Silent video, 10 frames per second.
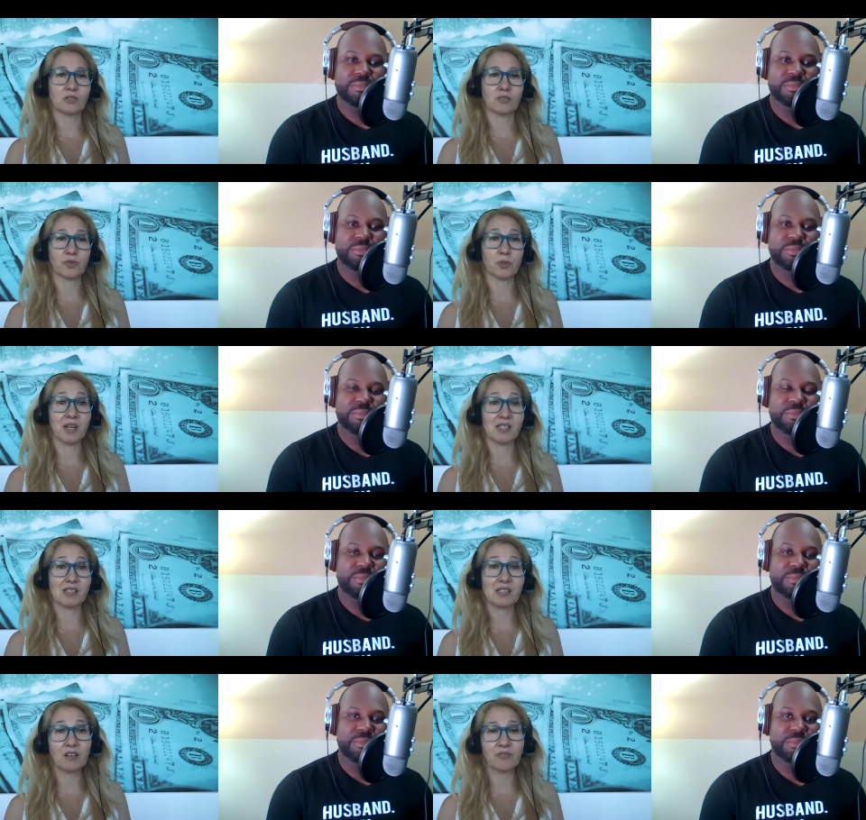Speaker 1: for
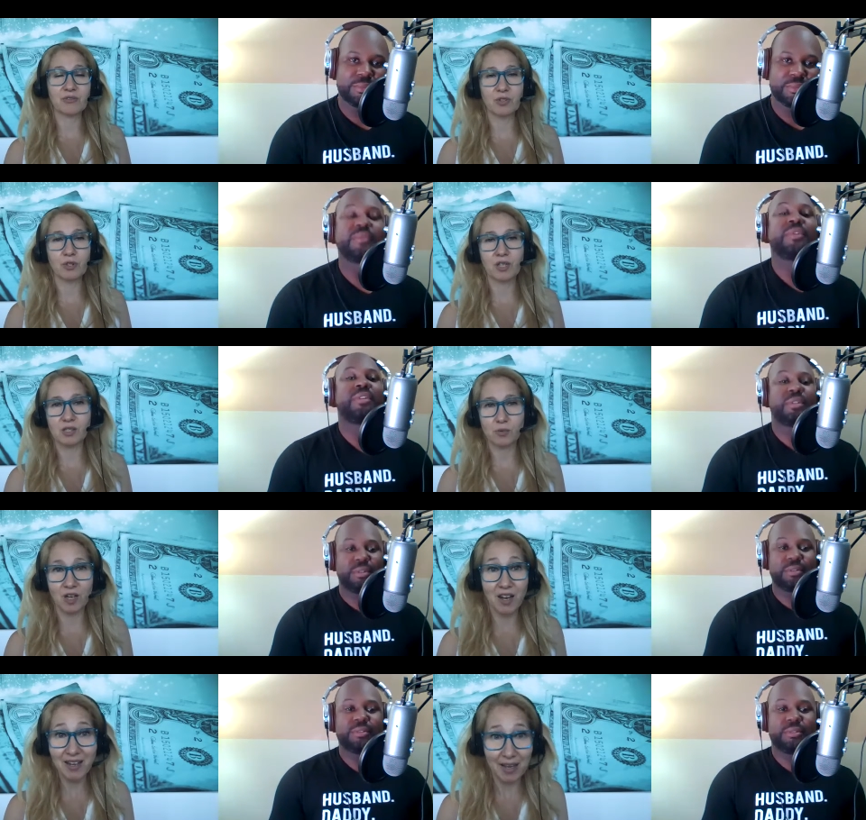myself, even though that's what
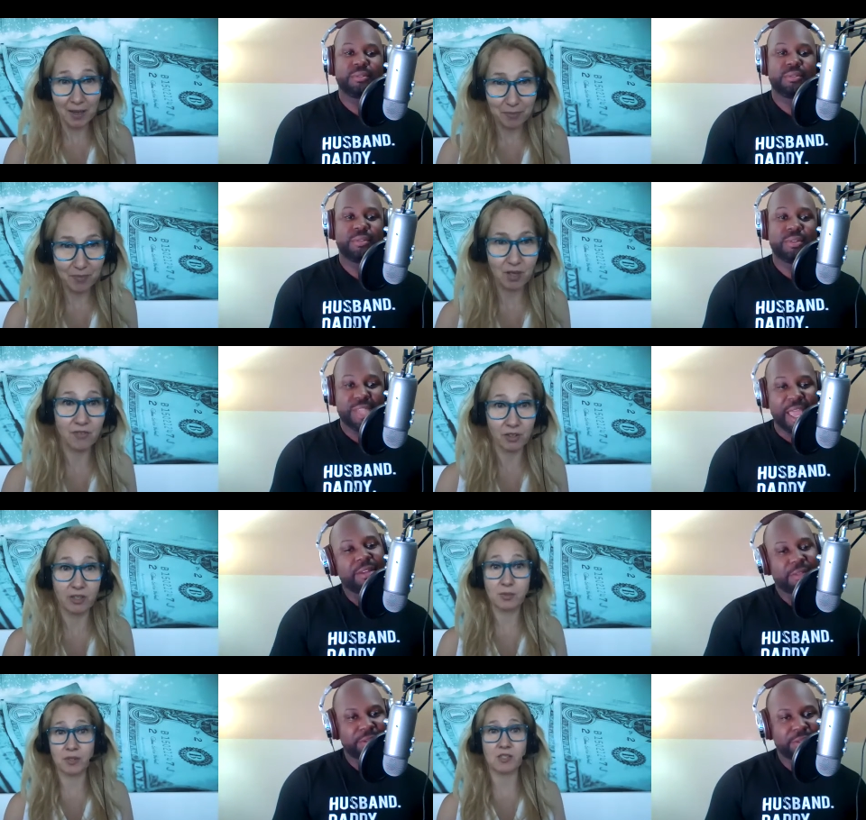I am a very yeah.
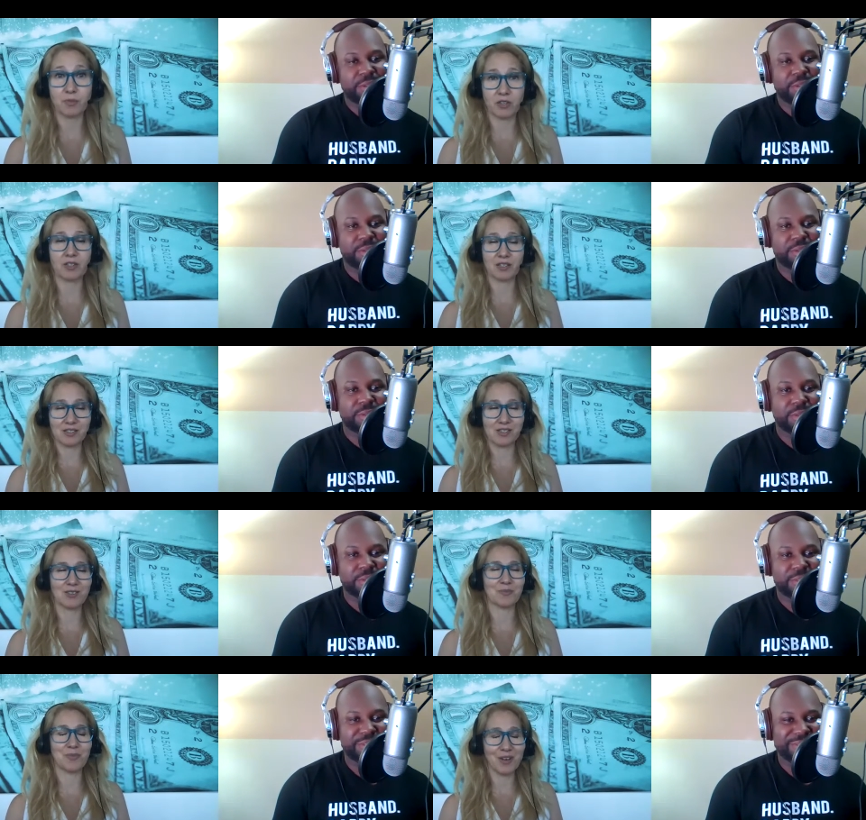expensive marketing
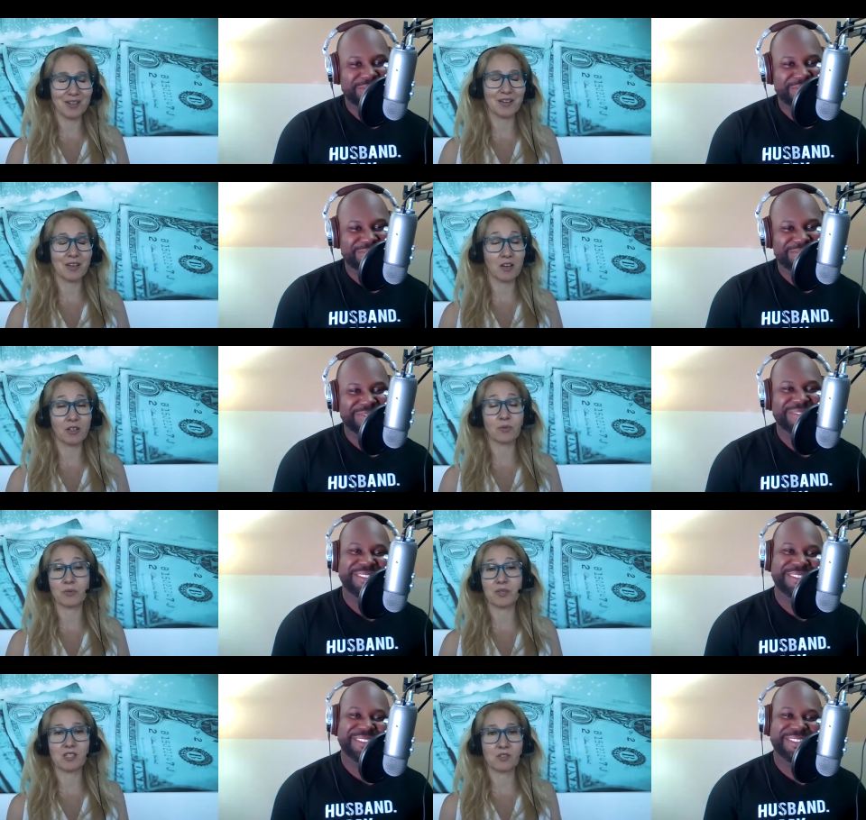consultant. But I hired one
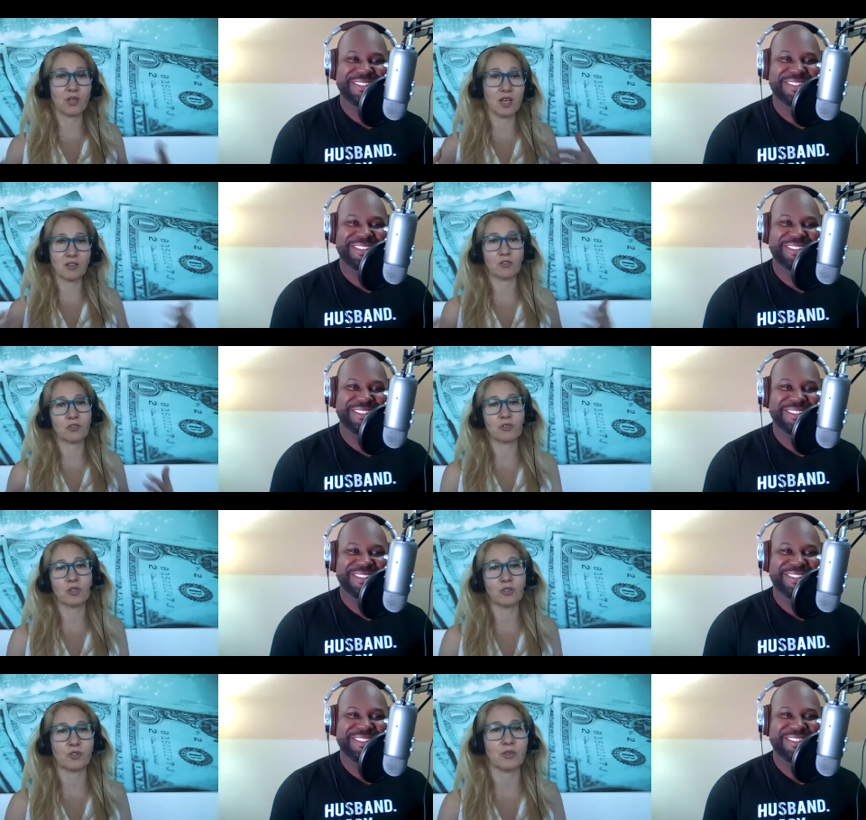because you can't, you're too
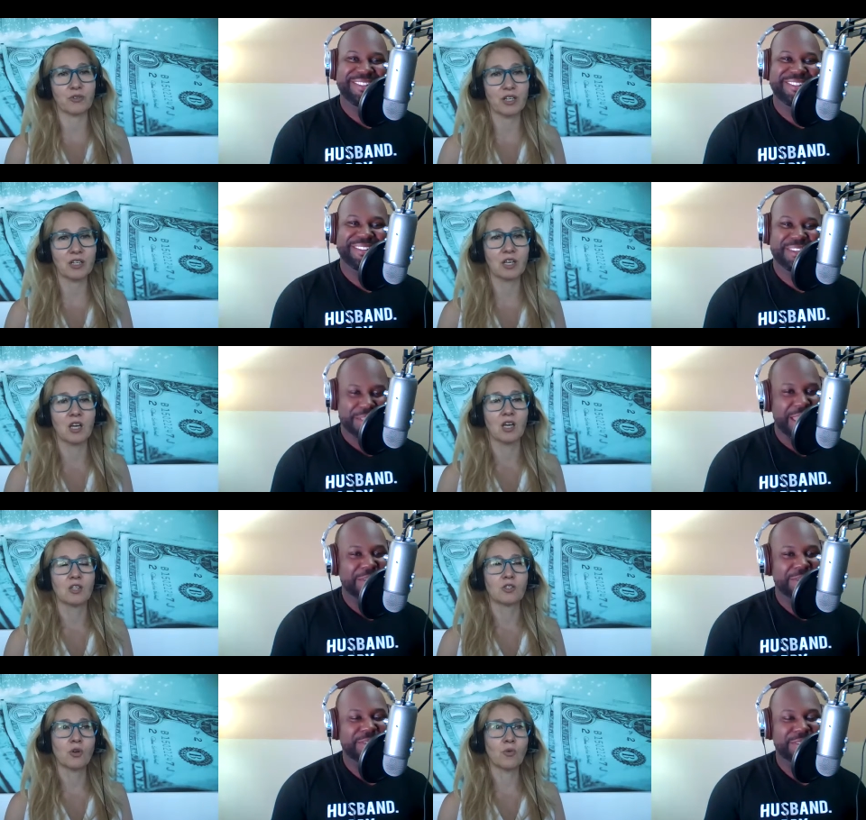close to it, right? Yeah.
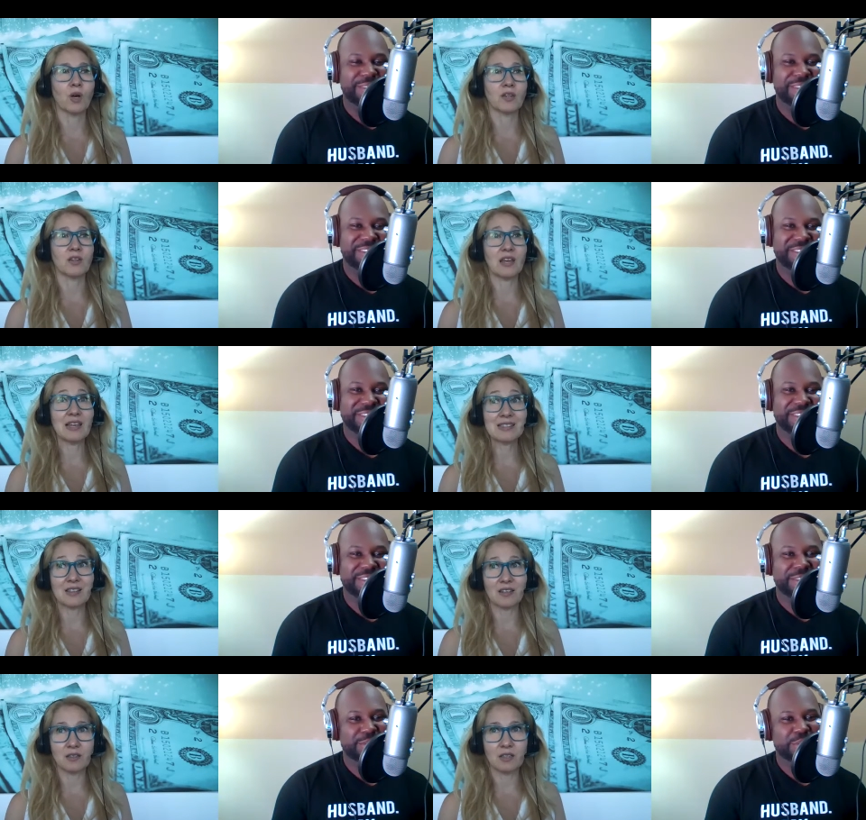So, what they
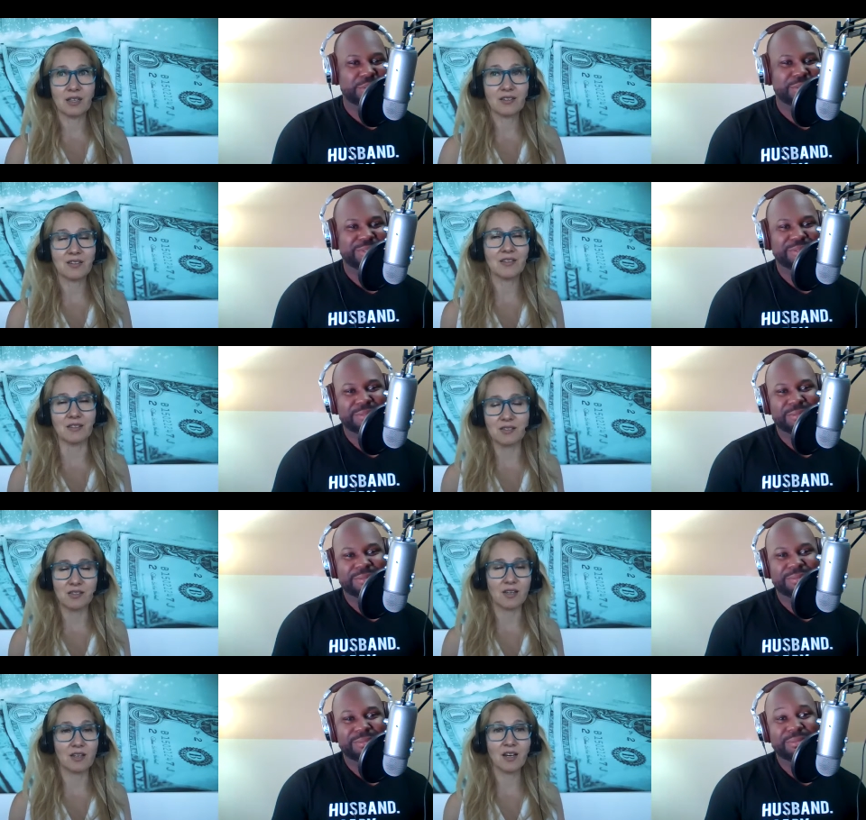did, get
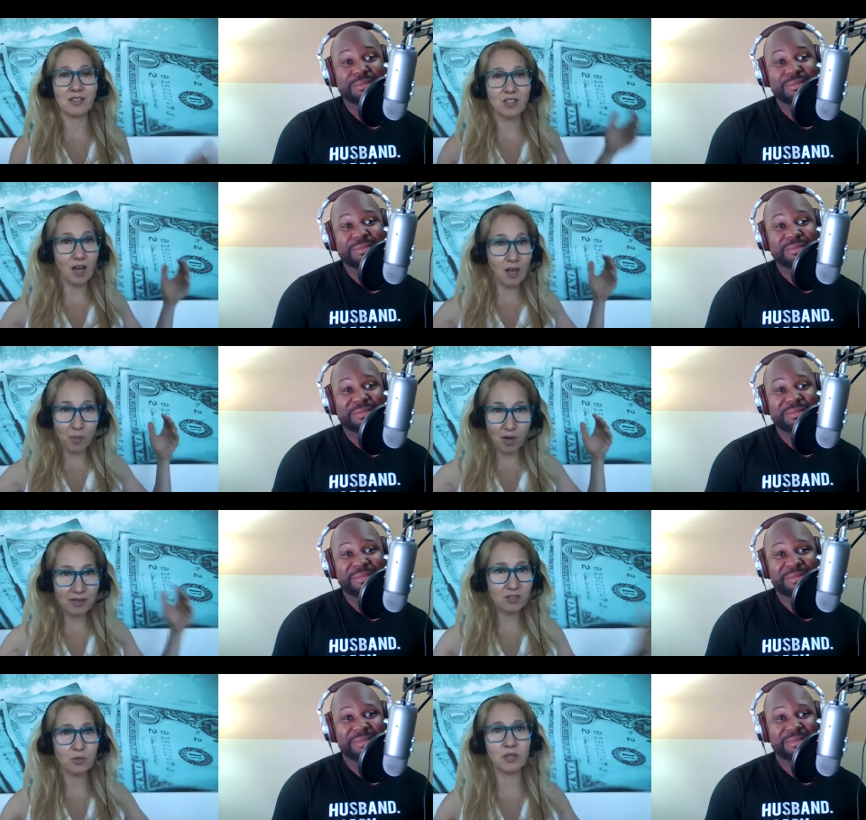this, and I, I bought
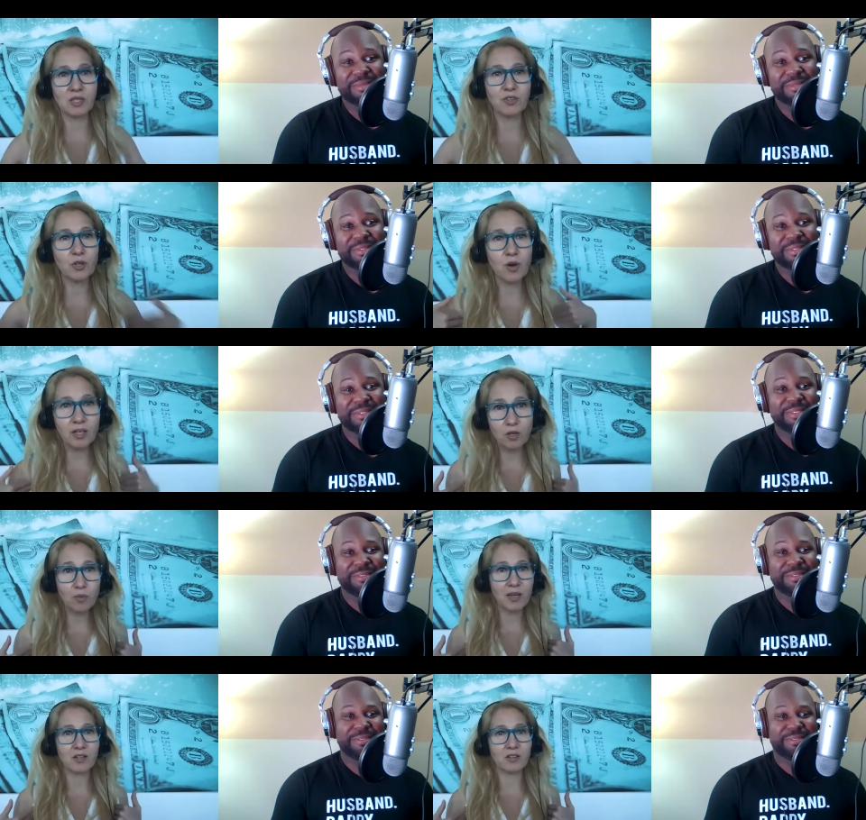into it even though I know
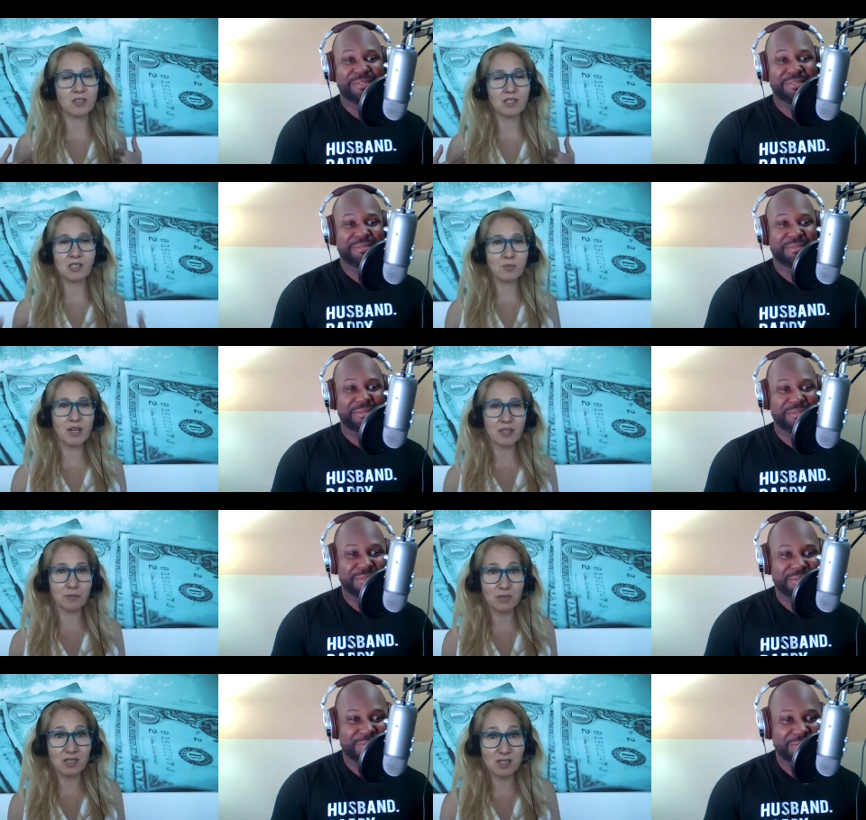better, and this is my,
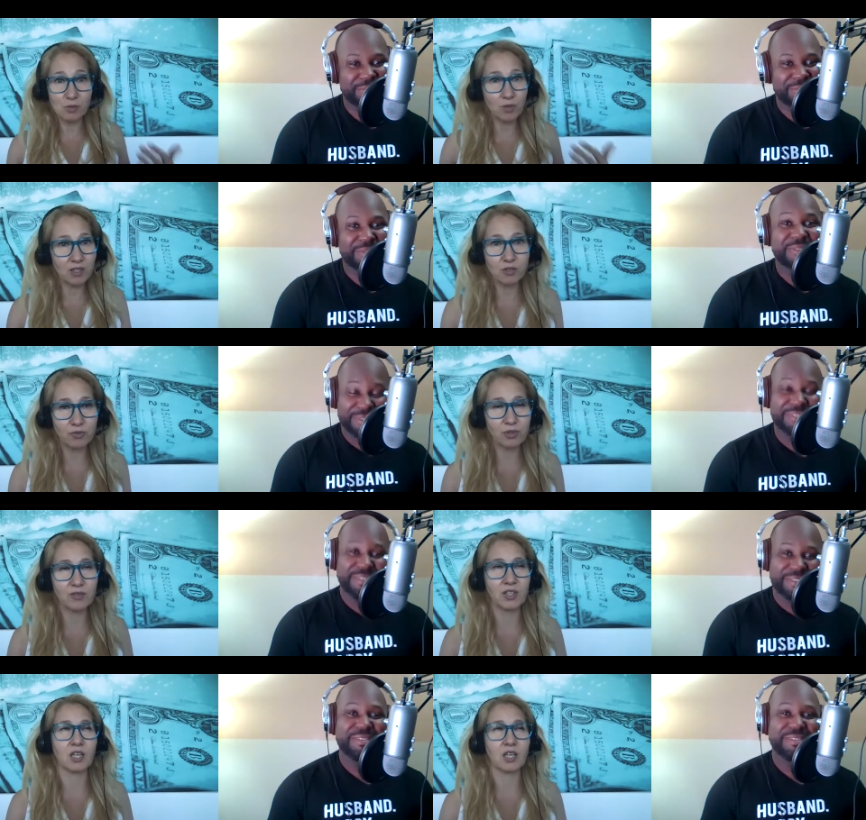this is what I do for living.